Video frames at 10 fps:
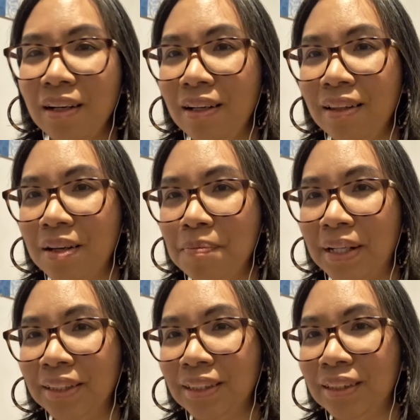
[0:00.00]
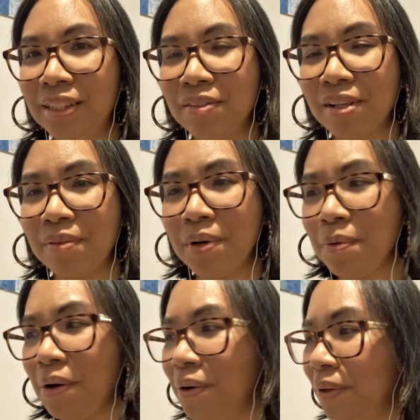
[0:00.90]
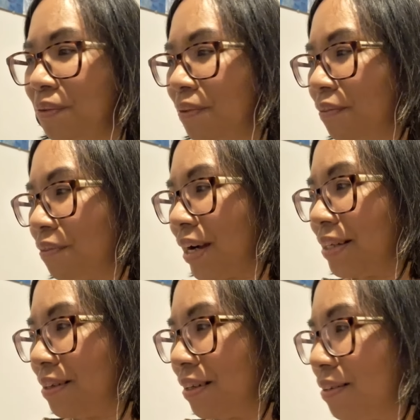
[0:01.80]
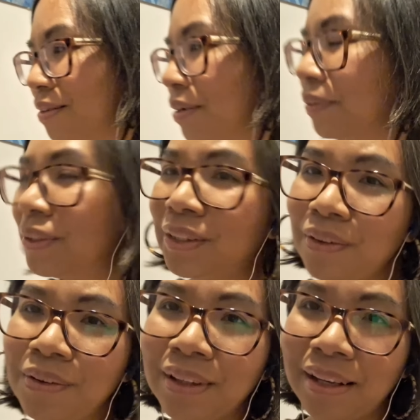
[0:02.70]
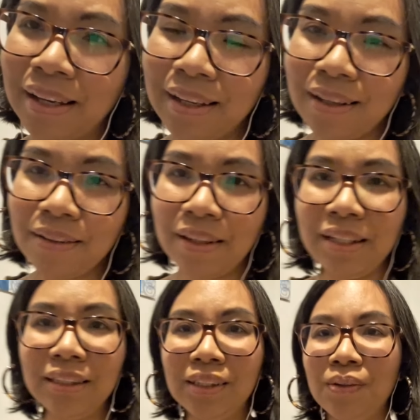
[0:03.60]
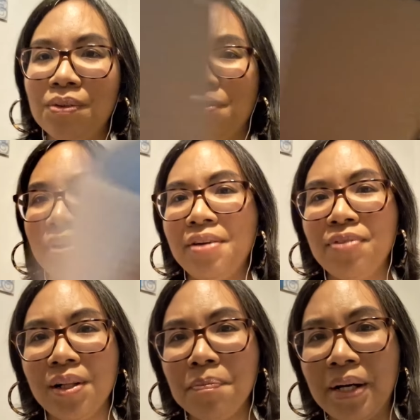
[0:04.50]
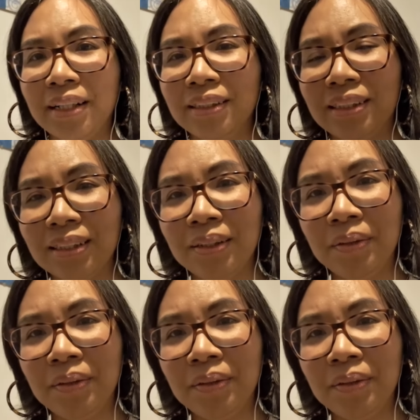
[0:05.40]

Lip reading: in their master's degree. We were all writing notes on like these sort of refill pads.